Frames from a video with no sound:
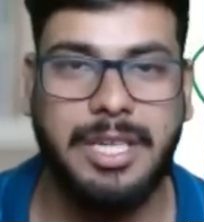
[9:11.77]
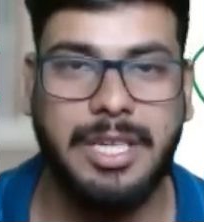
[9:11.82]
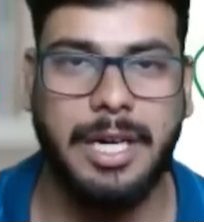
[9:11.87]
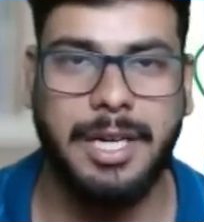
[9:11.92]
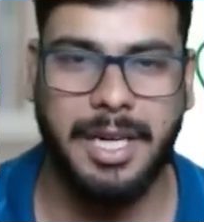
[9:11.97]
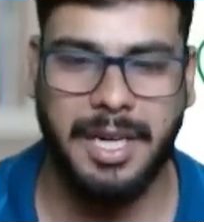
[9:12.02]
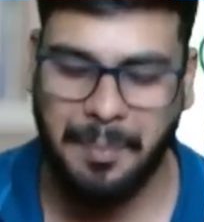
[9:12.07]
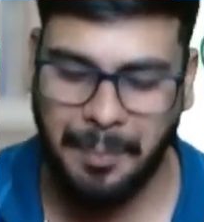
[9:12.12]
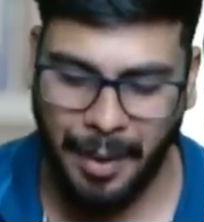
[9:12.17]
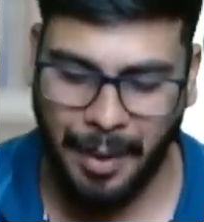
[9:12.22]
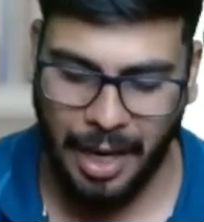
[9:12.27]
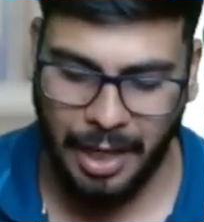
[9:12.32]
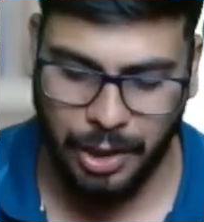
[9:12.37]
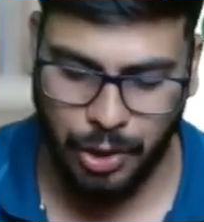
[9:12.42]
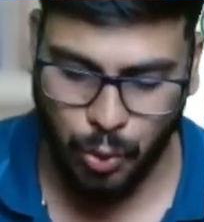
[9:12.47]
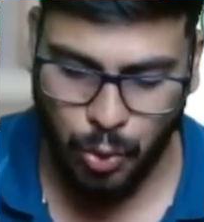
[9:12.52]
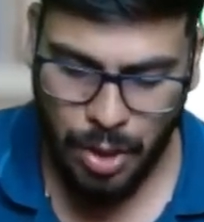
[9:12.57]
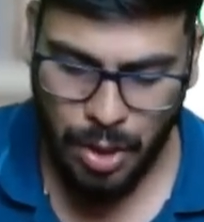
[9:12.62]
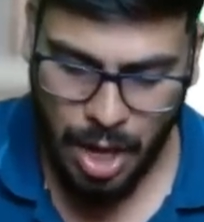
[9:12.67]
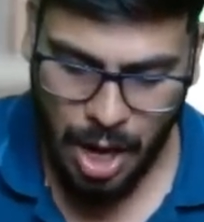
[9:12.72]
under part
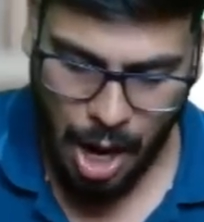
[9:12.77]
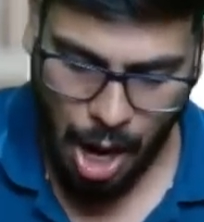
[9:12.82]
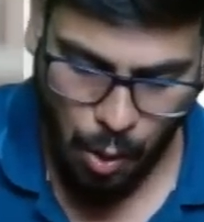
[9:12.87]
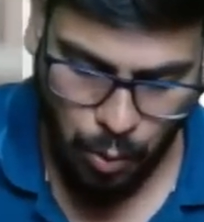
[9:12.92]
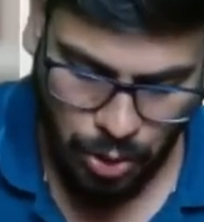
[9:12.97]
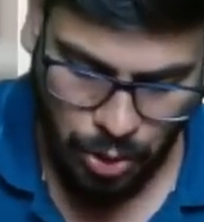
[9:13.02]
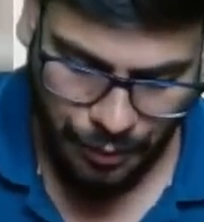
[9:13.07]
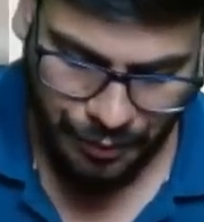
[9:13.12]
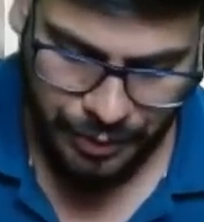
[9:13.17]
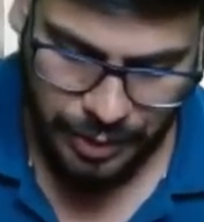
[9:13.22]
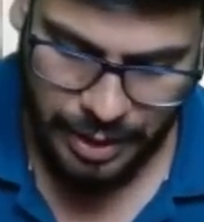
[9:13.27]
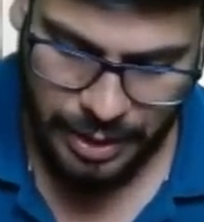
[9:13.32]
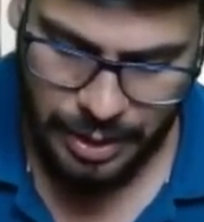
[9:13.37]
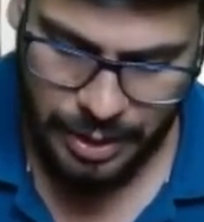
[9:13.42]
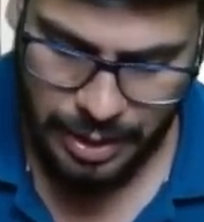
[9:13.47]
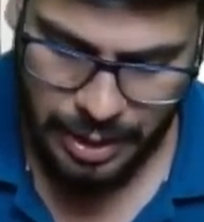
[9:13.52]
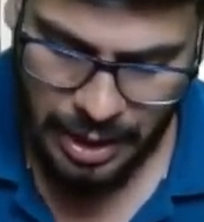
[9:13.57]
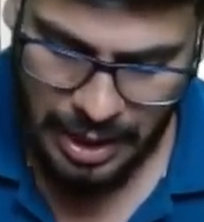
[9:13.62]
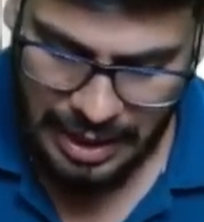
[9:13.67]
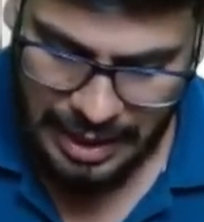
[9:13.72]
2. Out of
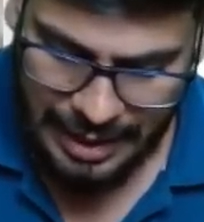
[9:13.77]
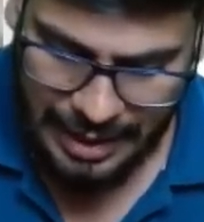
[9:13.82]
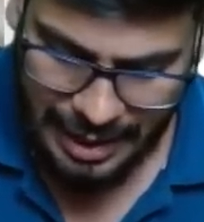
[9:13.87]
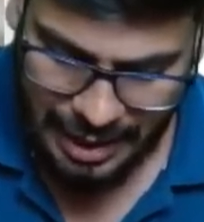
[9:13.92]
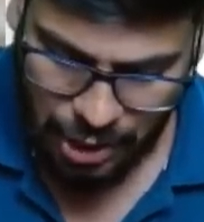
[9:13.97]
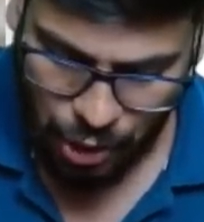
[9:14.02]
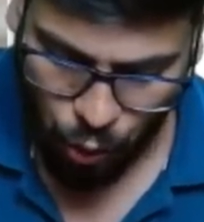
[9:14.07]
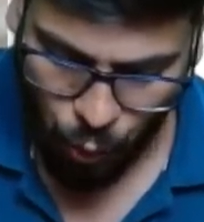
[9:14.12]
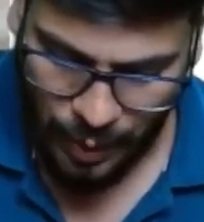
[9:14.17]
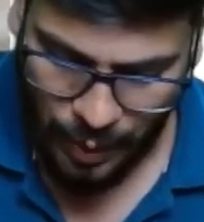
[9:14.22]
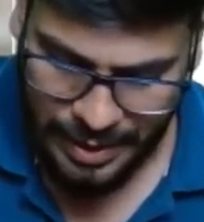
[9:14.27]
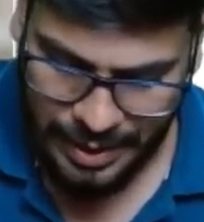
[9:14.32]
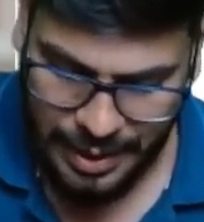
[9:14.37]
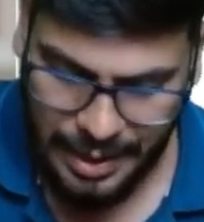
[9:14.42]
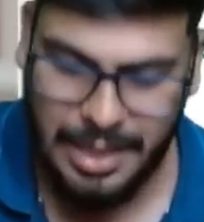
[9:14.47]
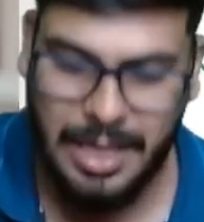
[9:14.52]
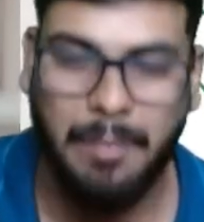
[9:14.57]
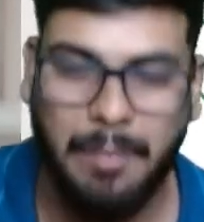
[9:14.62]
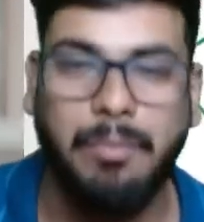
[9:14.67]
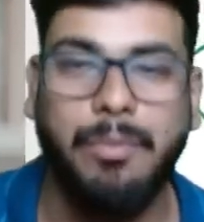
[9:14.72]
this
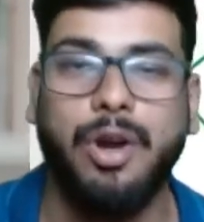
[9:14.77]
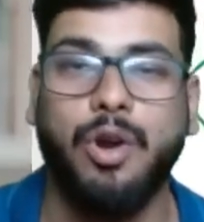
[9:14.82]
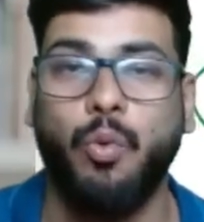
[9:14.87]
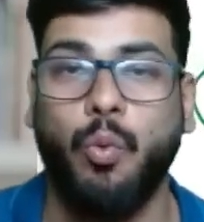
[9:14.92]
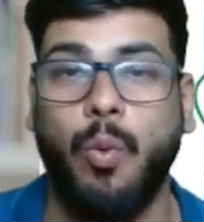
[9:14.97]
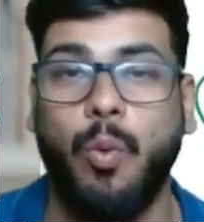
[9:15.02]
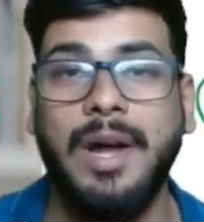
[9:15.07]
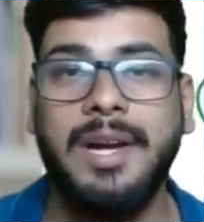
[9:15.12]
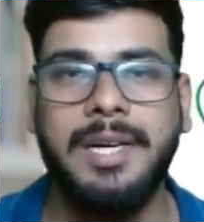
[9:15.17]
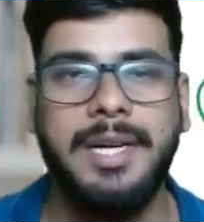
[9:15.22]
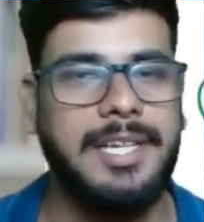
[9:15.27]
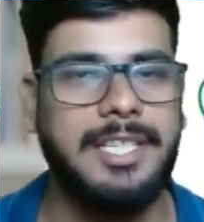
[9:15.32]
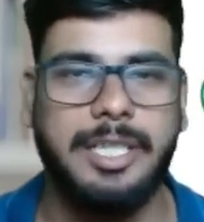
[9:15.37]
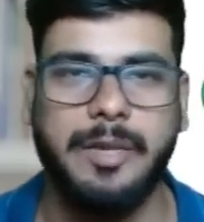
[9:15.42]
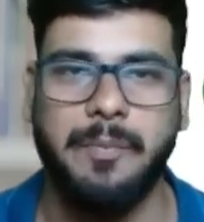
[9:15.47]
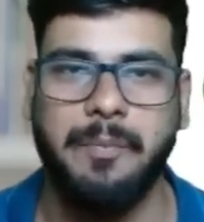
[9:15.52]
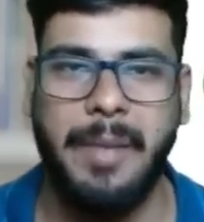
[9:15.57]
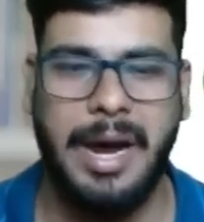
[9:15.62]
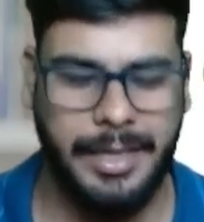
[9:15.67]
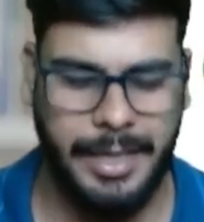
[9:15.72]
question number 1 is
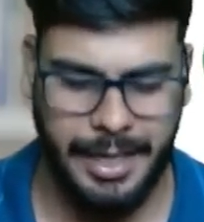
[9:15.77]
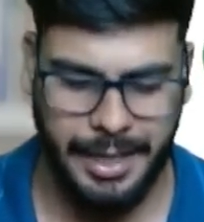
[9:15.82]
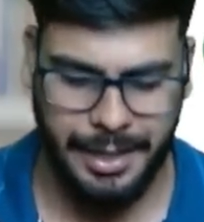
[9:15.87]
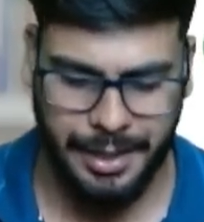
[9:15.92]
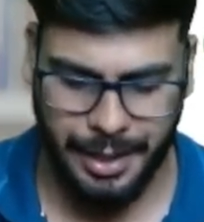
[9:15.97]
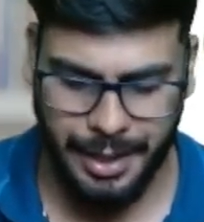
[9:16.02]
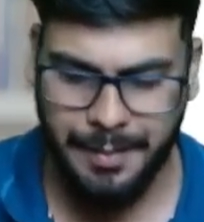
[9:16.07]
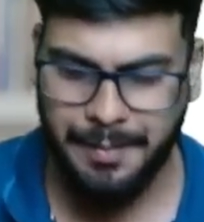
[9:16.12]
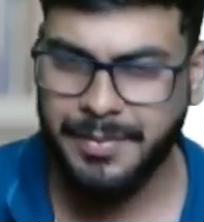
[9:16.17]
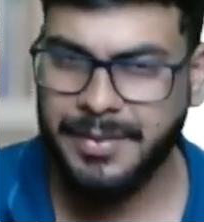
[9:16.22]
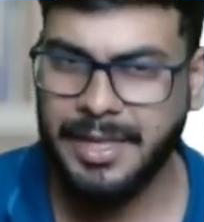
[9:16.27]
mandatory.